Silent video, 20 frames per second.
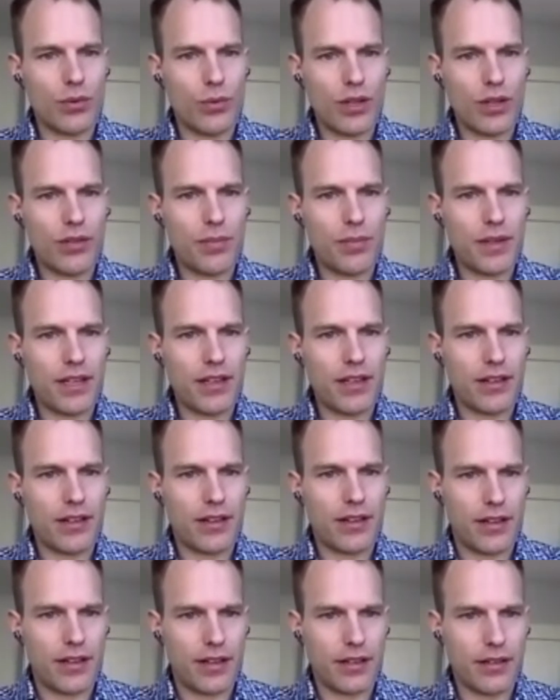with me
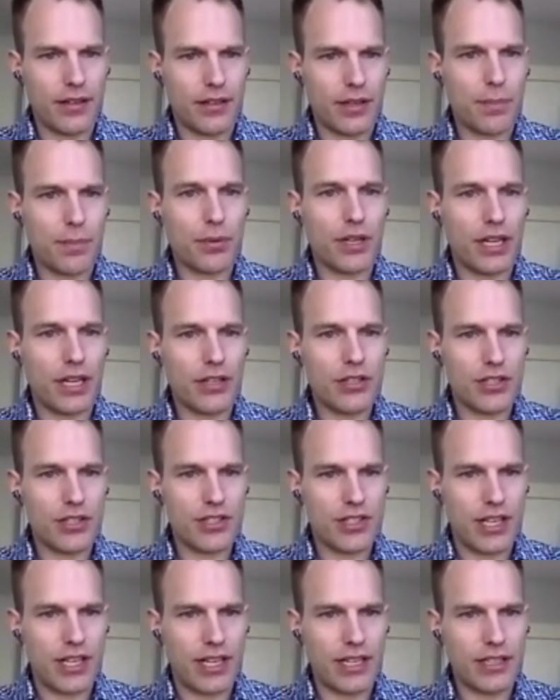on the production
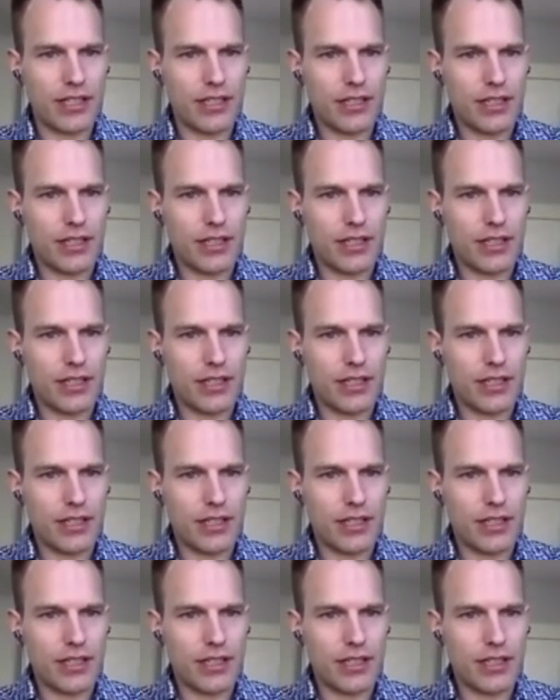side,